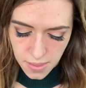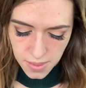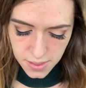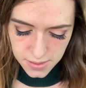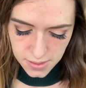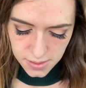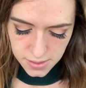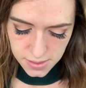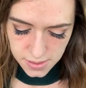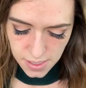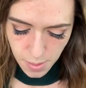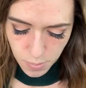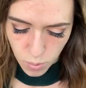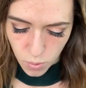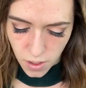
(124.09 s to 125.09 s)
This is
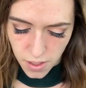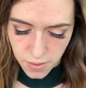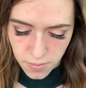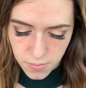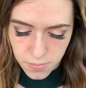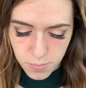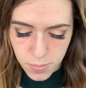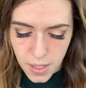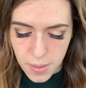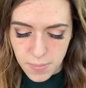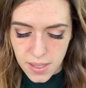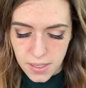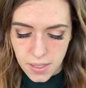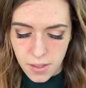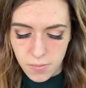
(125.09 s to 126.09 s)
step 1 by
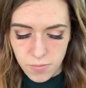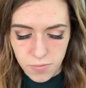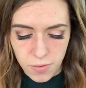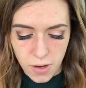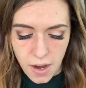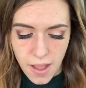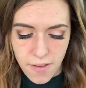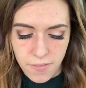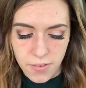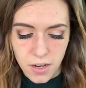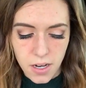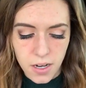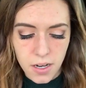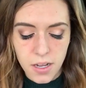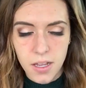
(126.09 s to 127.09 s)
Makeup
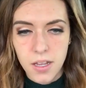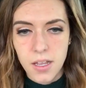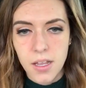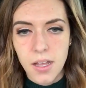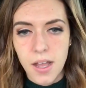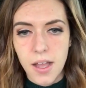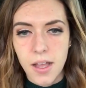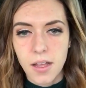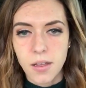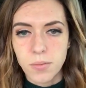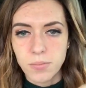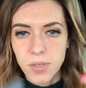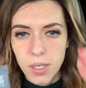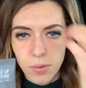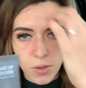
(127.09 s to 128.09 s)
Forever.
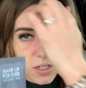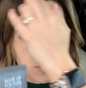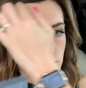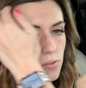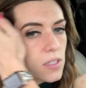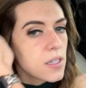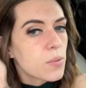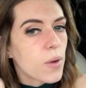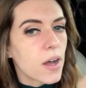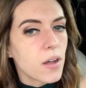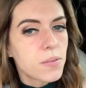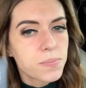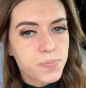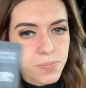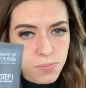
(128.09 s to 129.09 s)
It works really
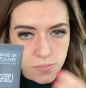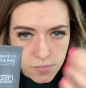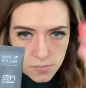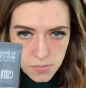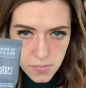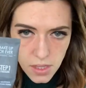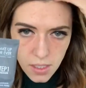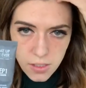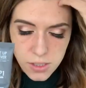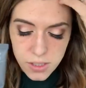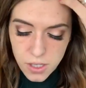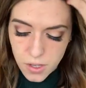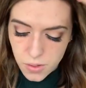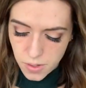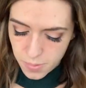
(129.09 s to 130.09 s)
well.
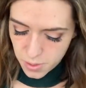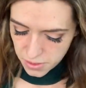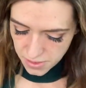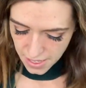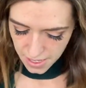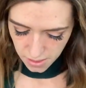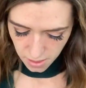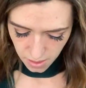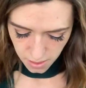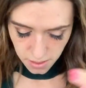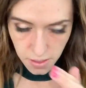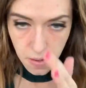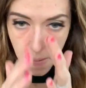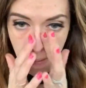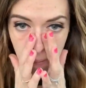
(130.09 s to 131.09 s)
So I put that
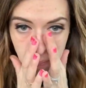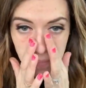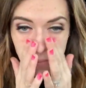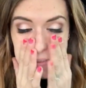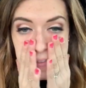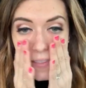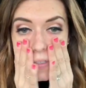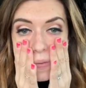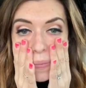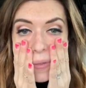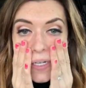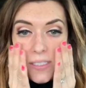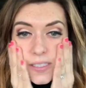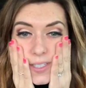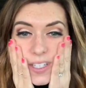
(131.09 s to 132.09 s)
on. I'm just gonna
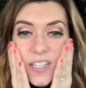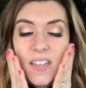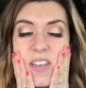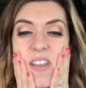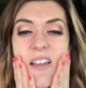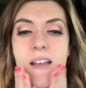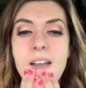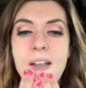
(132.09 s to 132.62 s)
press it in.